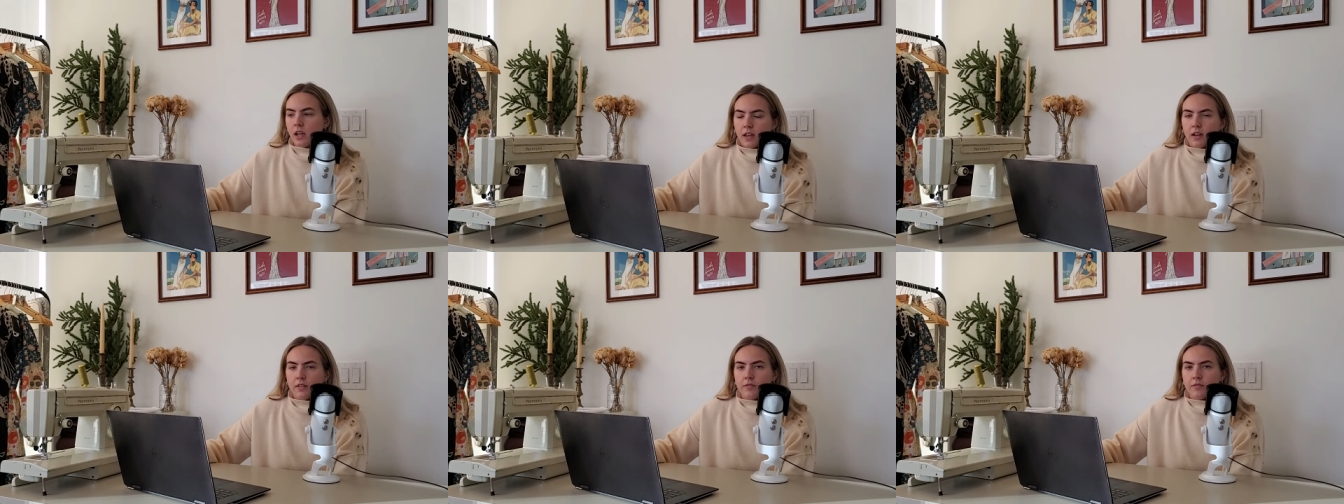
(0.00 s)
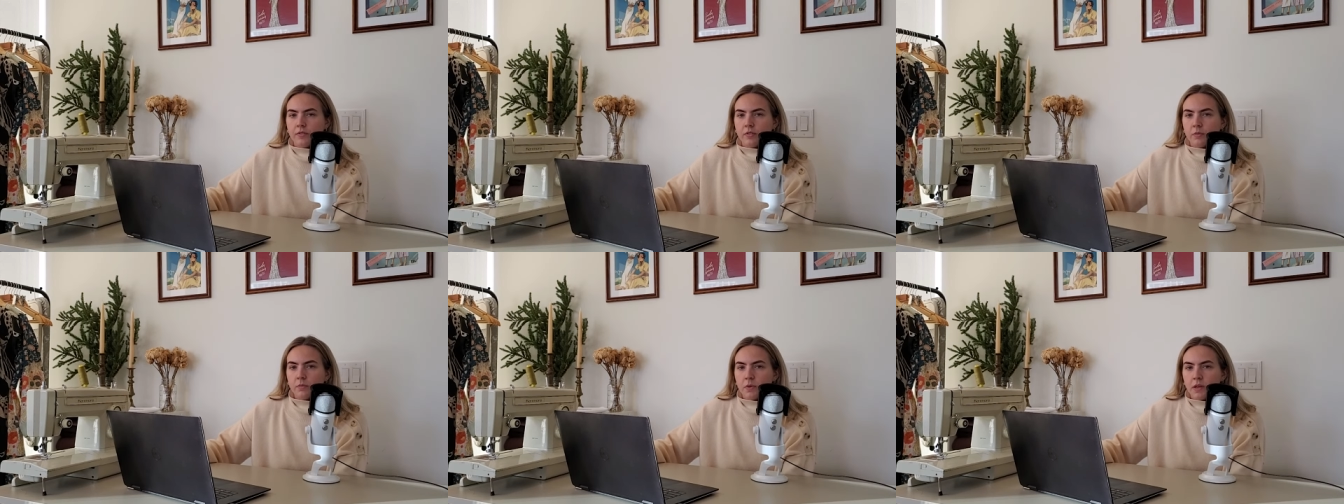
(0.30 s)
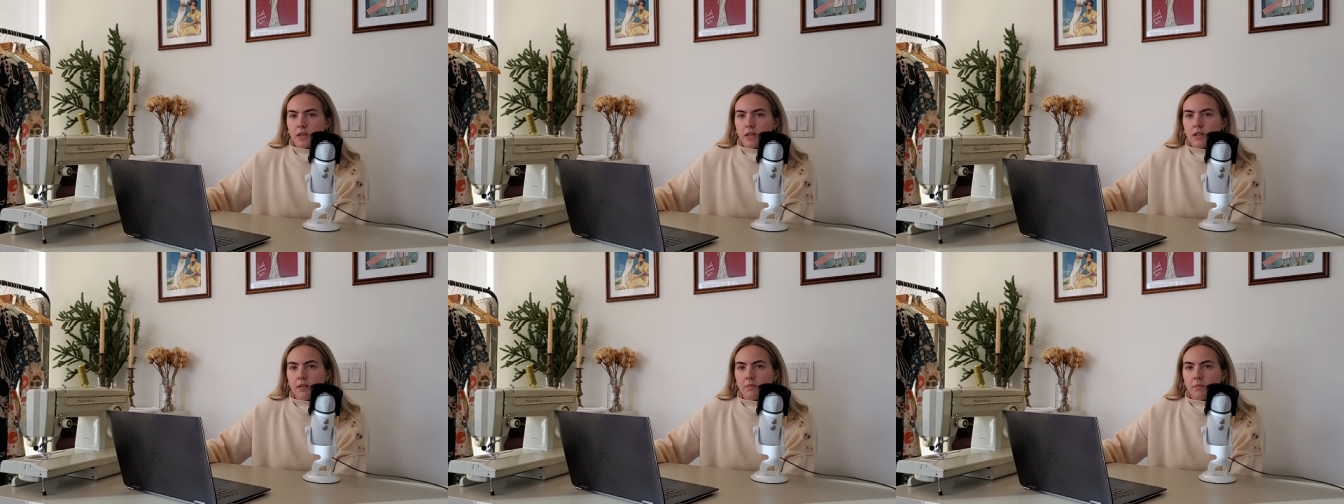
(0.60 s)
And for
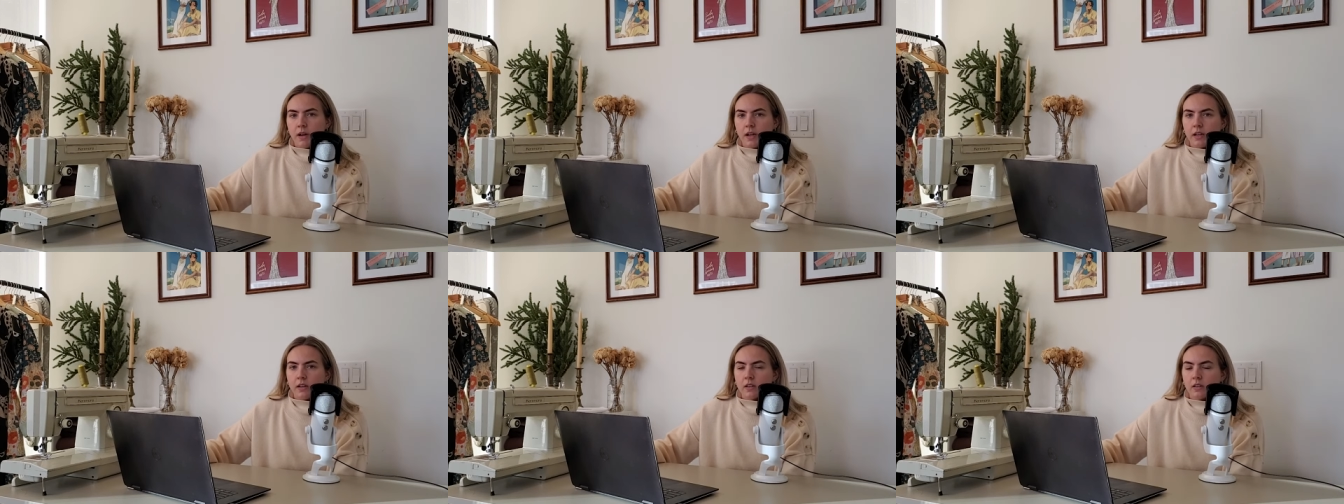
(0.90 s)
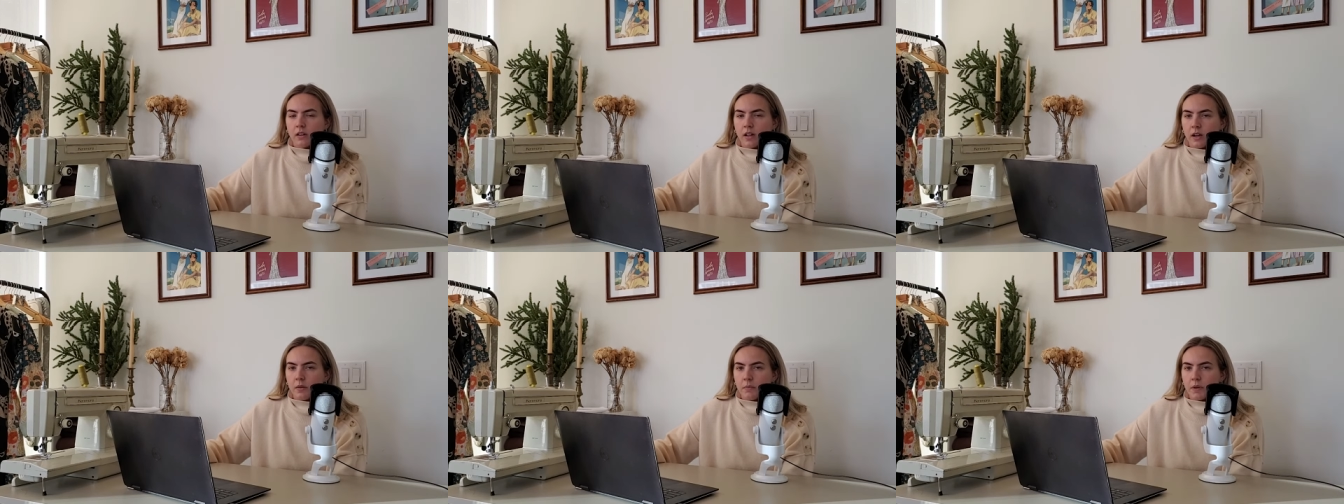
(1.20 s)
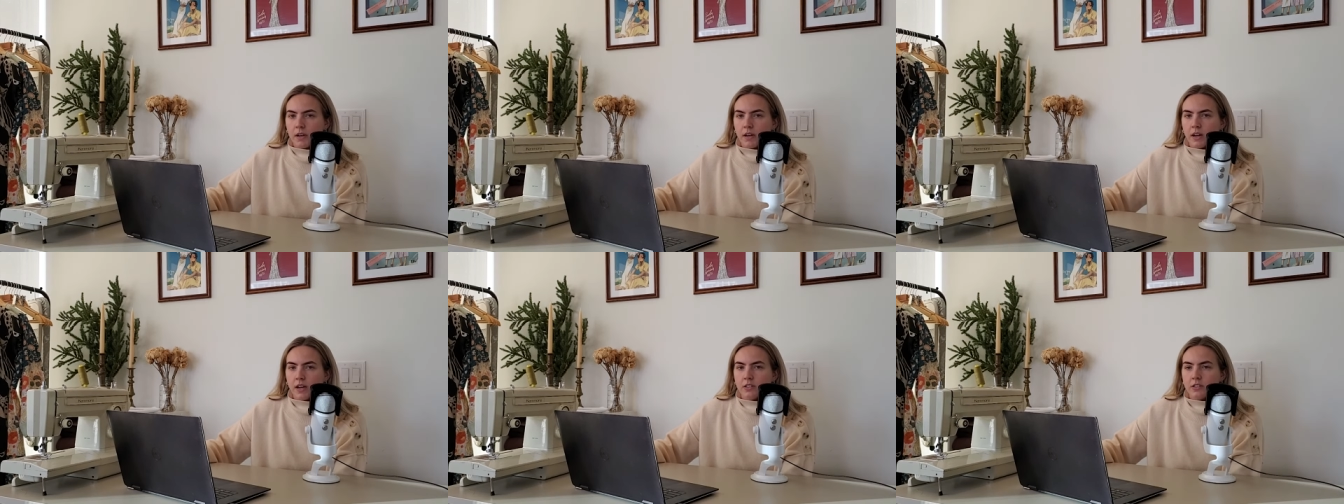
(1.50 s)
me, in my
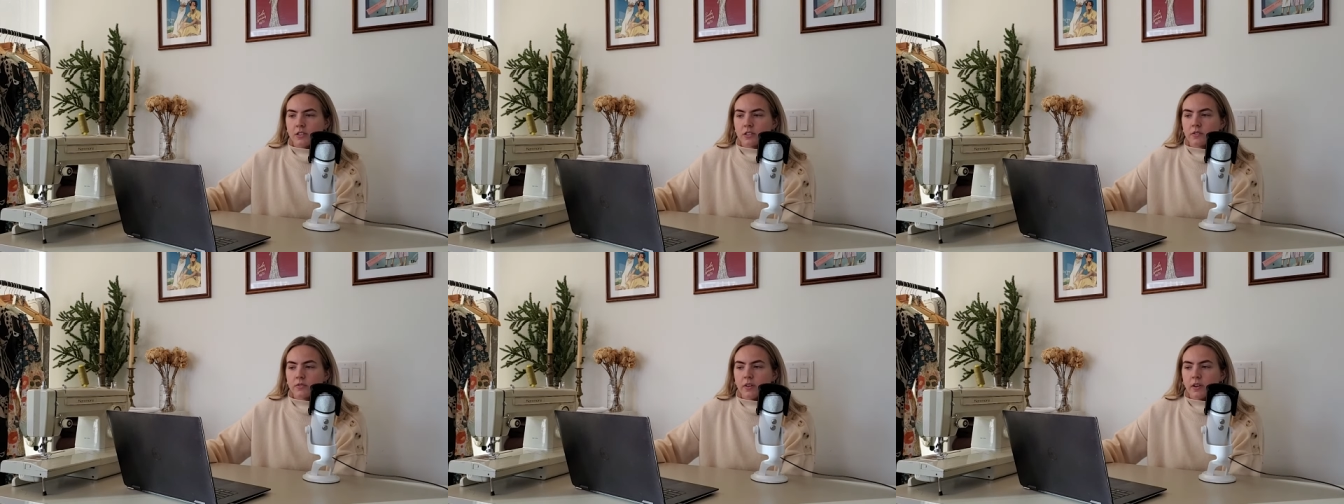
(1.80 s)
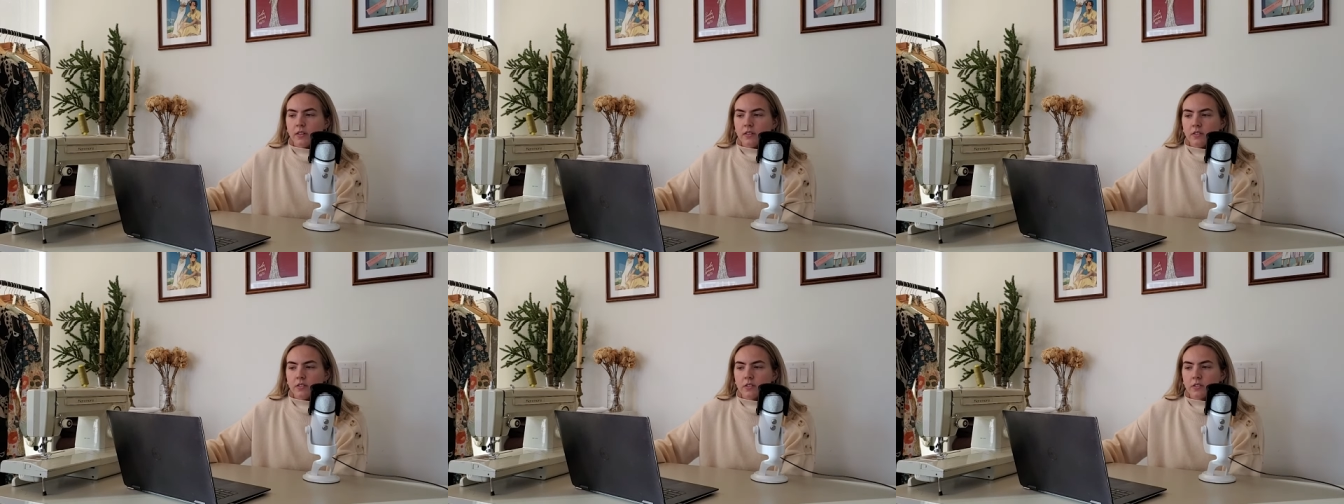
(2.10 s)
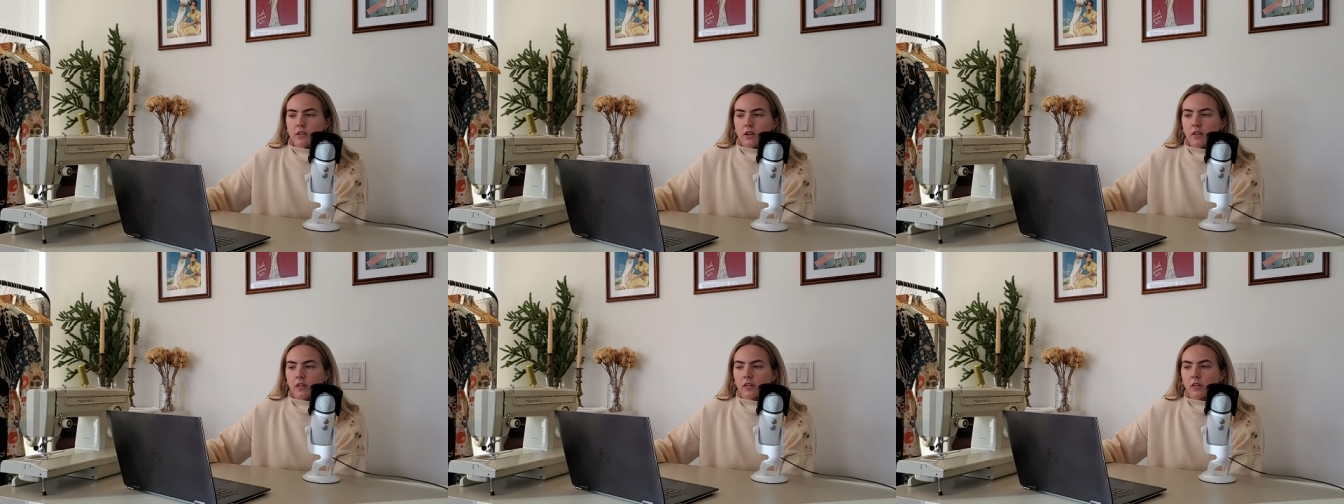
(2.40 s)
climate, I just find there's
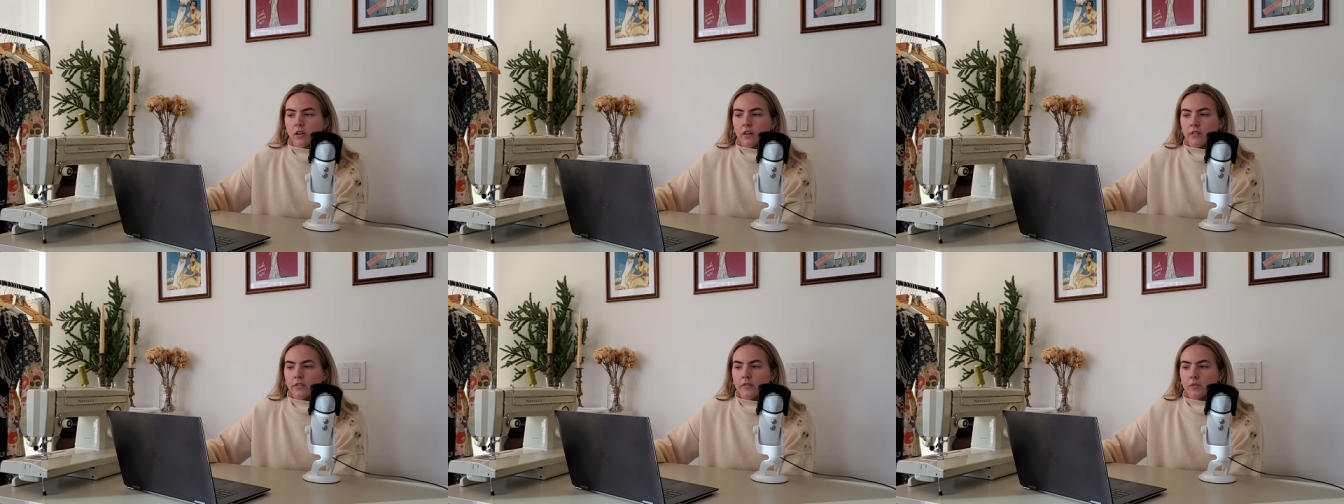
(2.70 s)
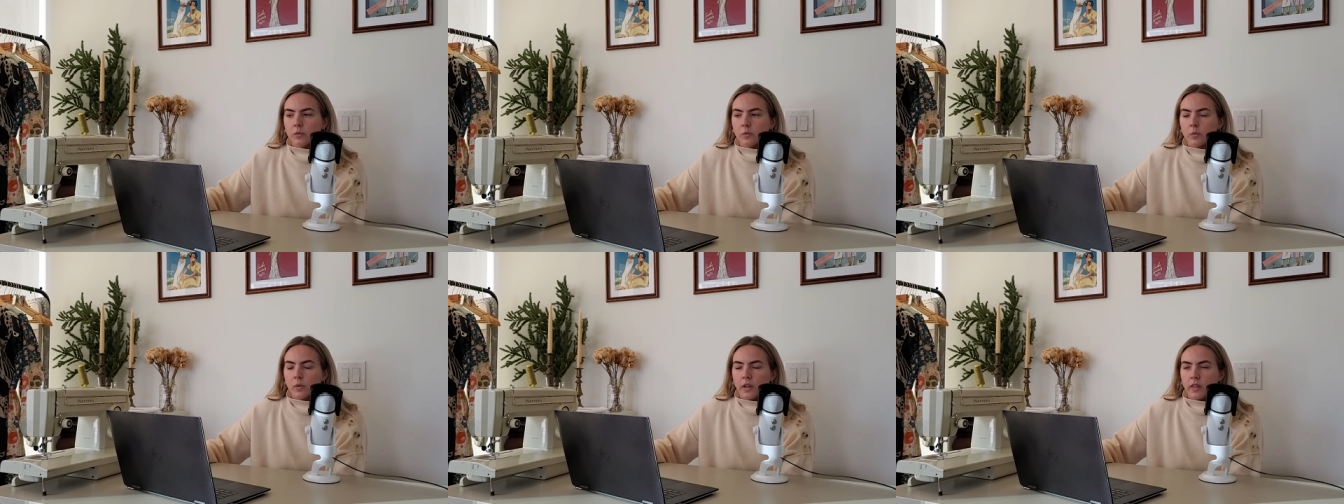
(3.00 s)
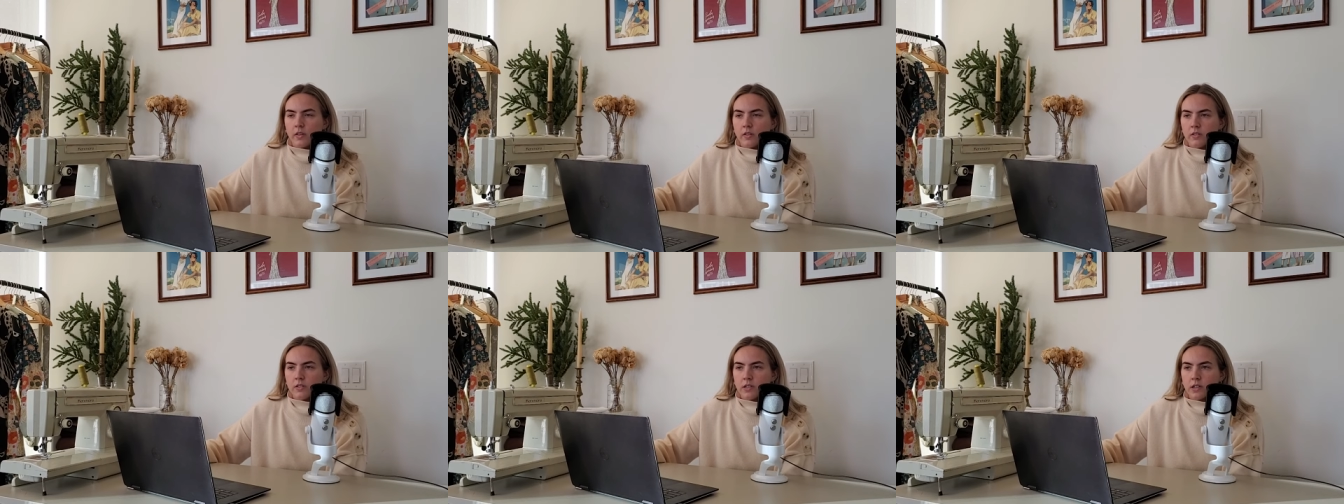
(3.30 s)
not a lot of
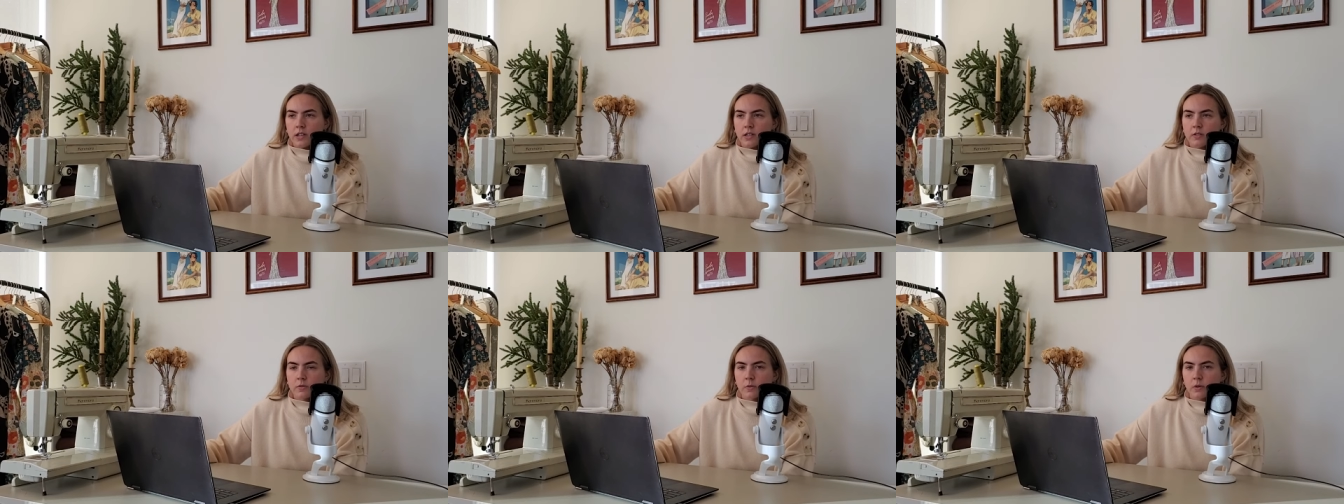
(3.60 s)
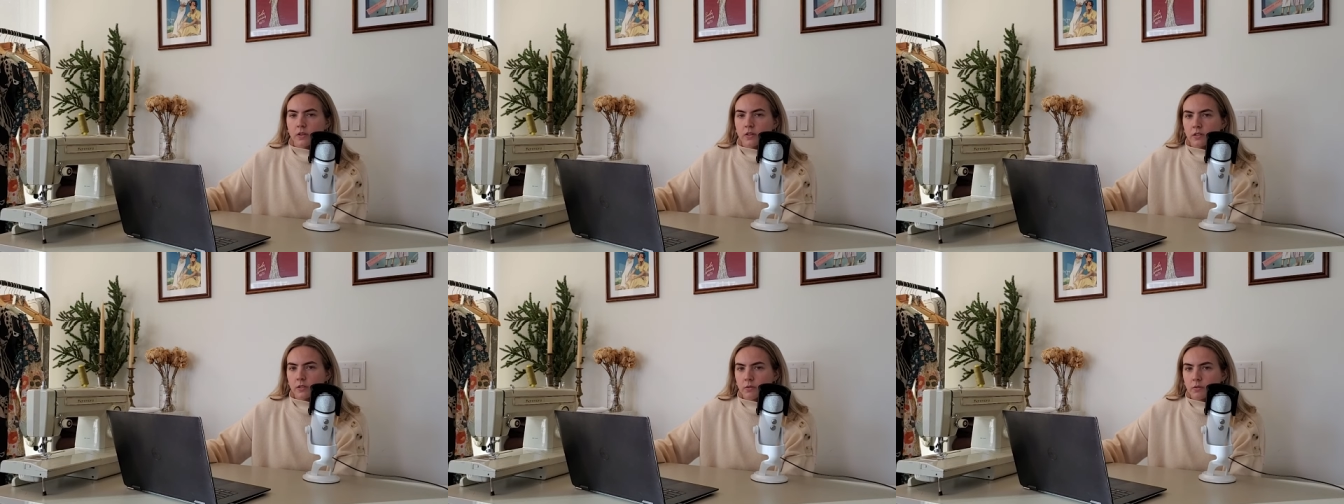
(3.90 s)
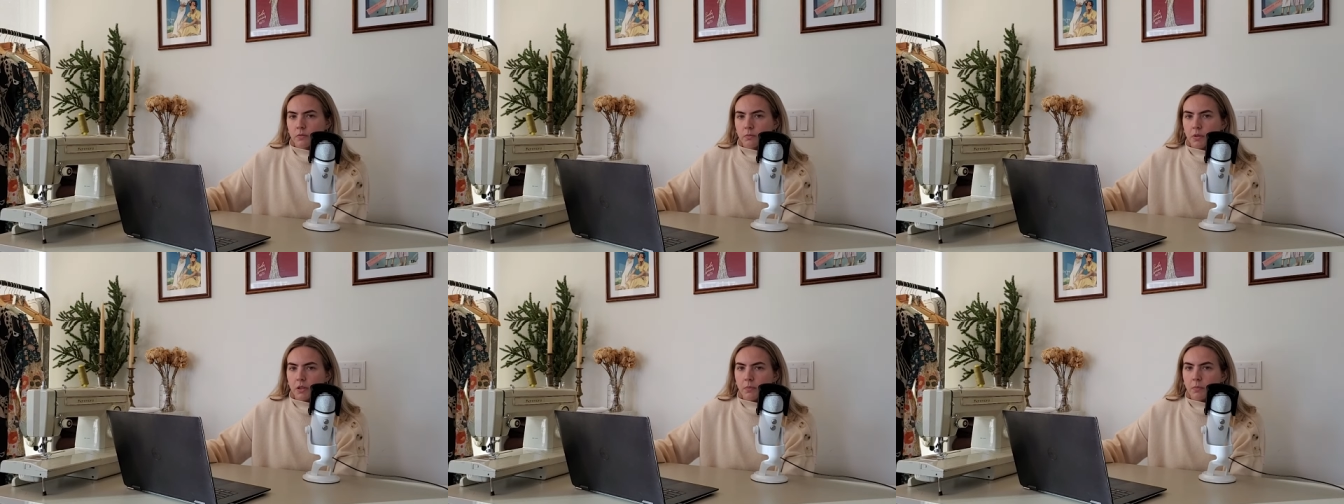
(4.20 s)
weather days where this
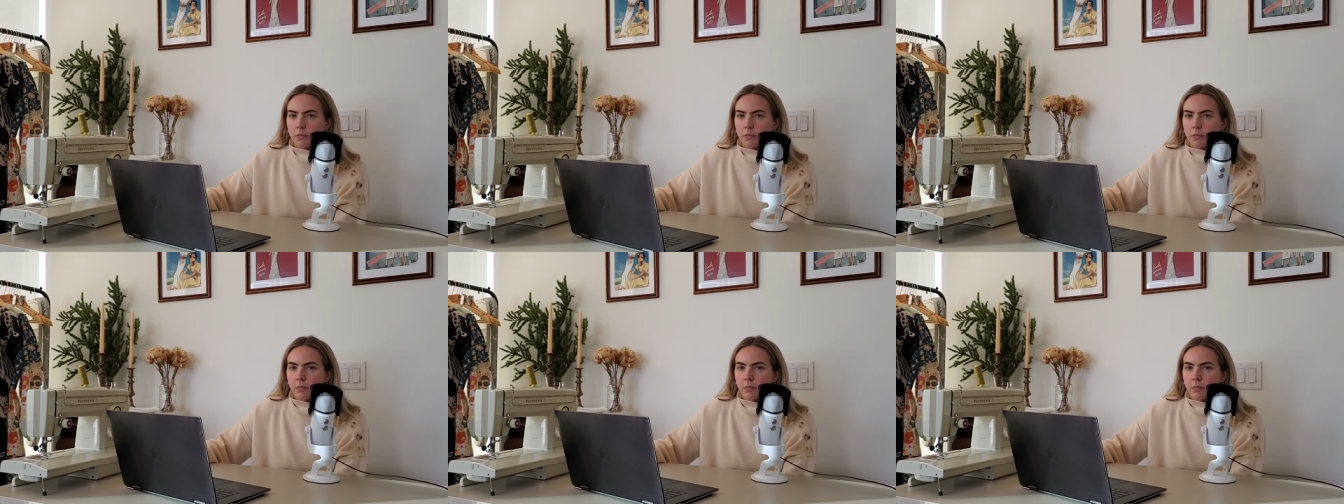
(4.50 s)
would be